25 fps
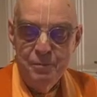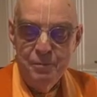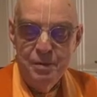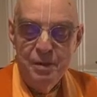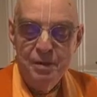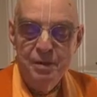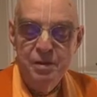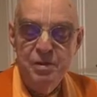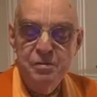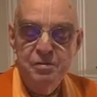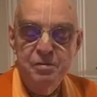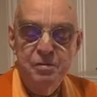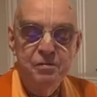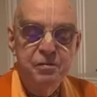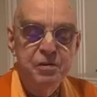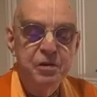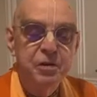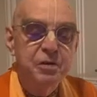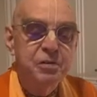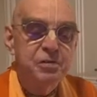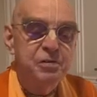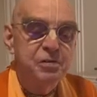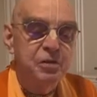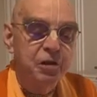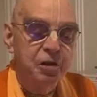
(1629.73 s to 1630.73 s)
Millions of
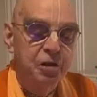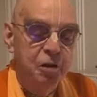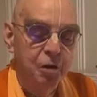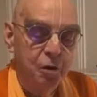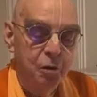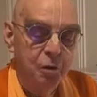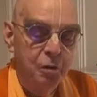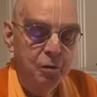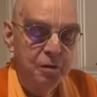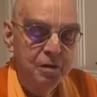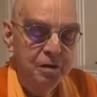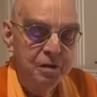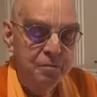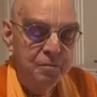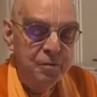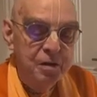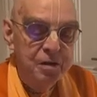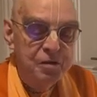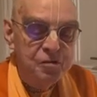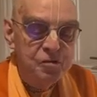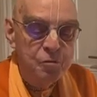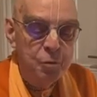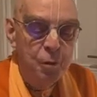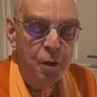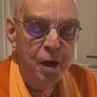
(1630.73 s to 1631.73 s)
years ago,
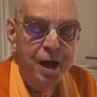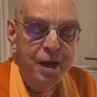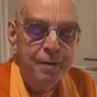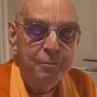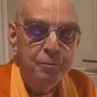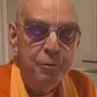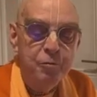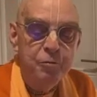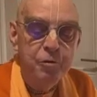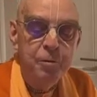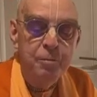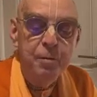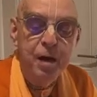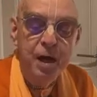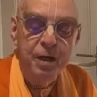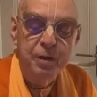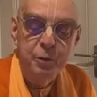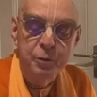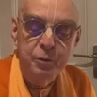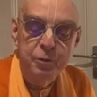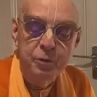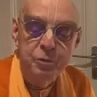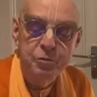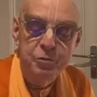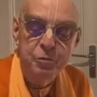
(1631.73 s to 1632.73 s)
Swayambhuva
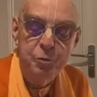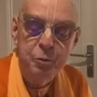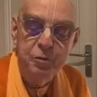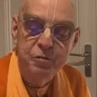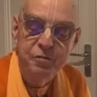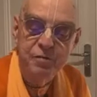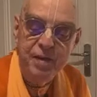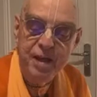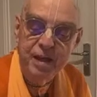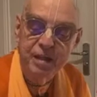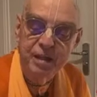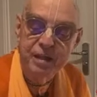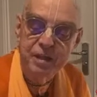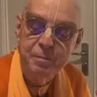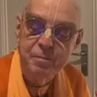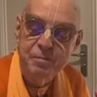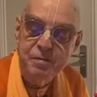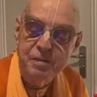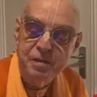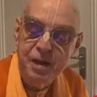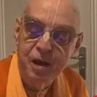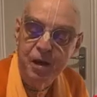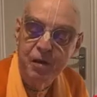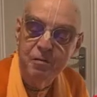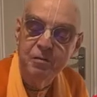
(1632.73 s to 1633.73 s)
Manu used to avail
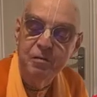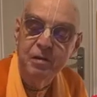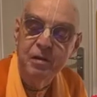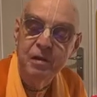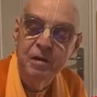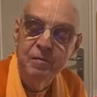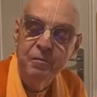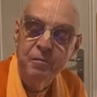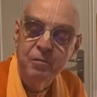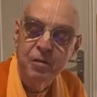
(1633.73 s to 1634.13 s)
himself